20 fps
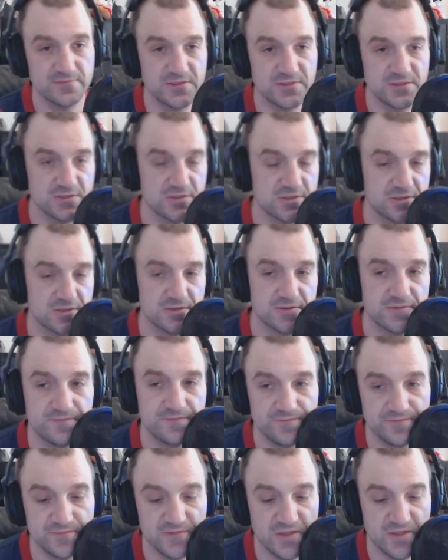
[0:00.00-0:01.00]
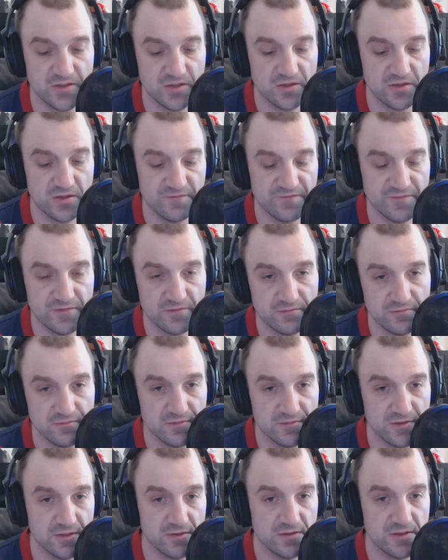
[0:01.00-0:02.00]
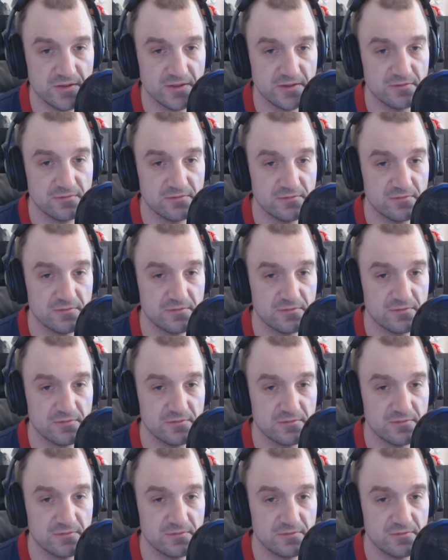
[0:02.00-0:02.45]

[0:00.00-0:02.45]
Uh, lots of stuff I don't I don't like.